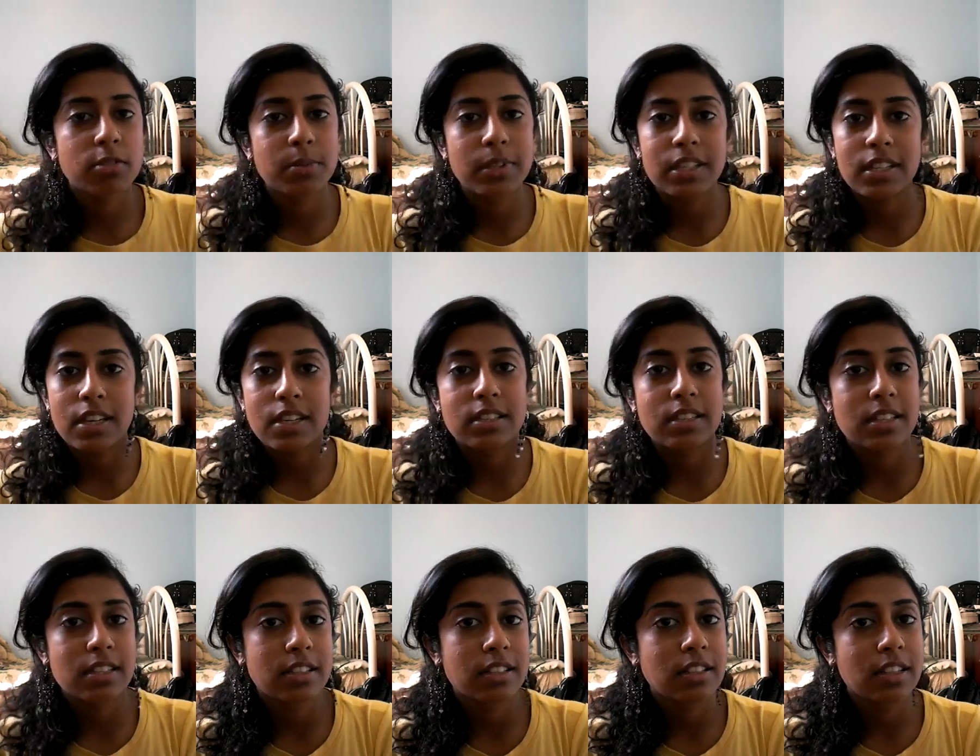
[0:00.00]
because
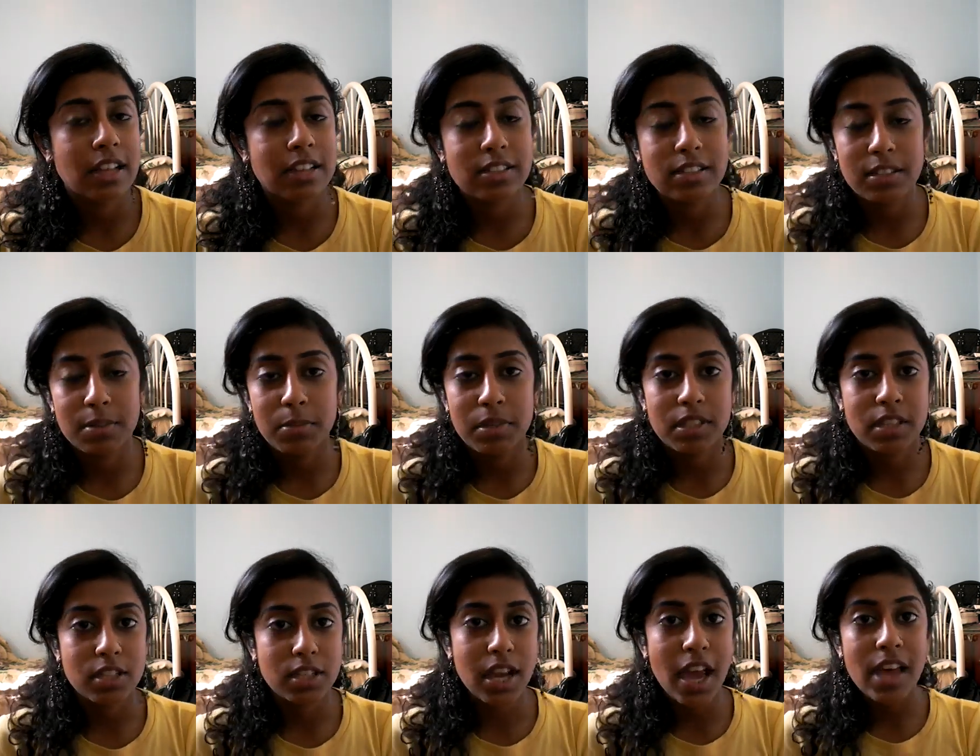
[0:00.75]
then that's going to be
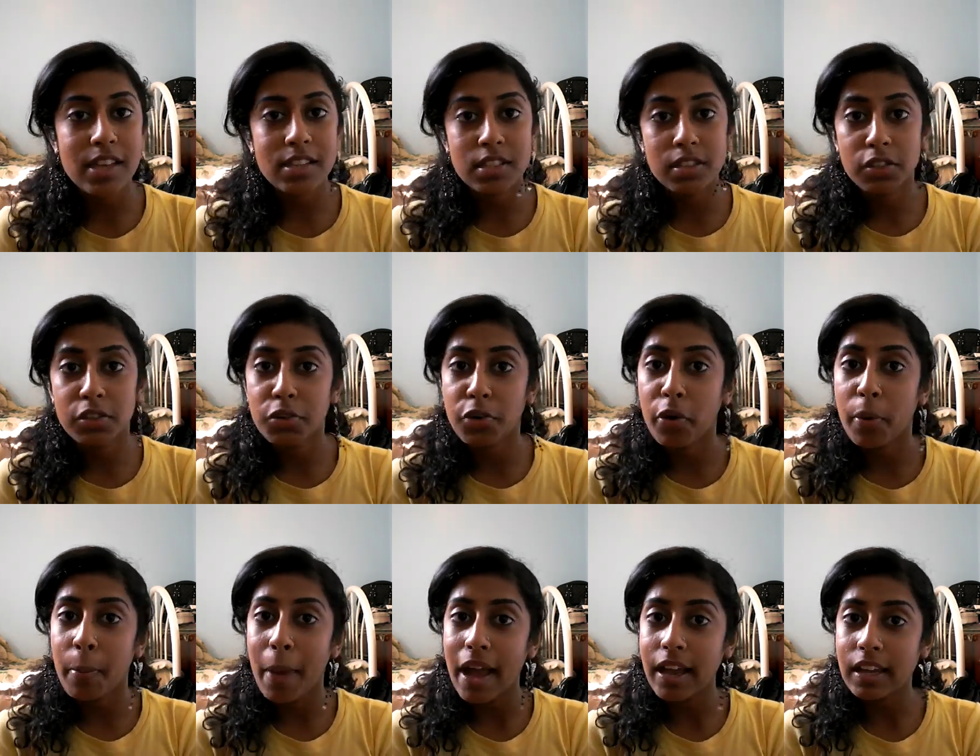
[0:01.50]
such a hassle to
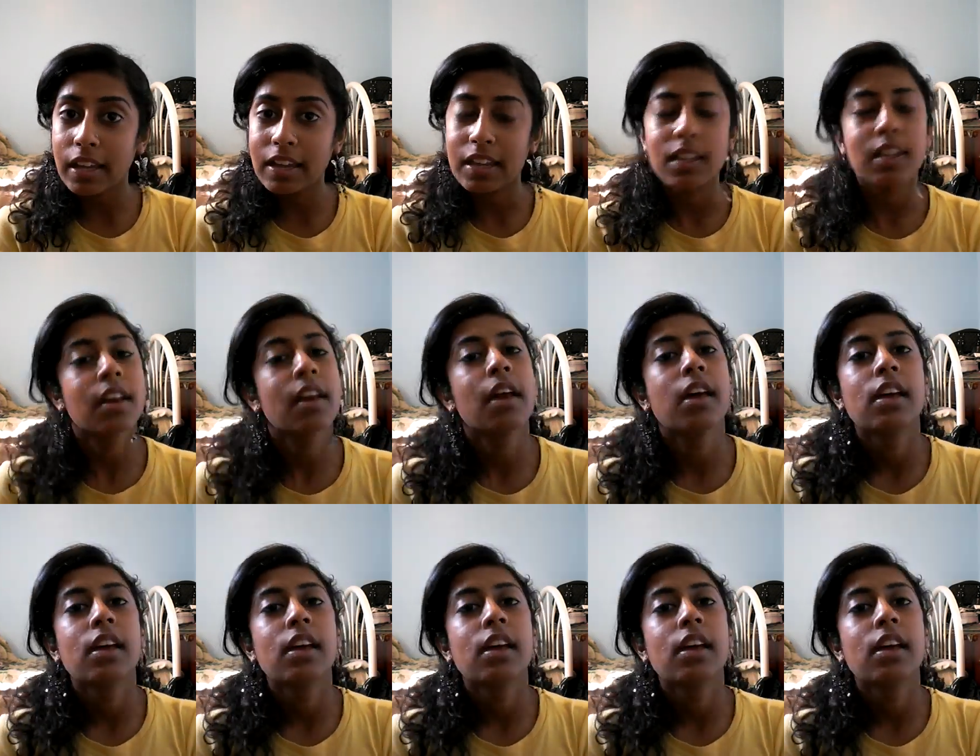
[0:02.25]
grow back in.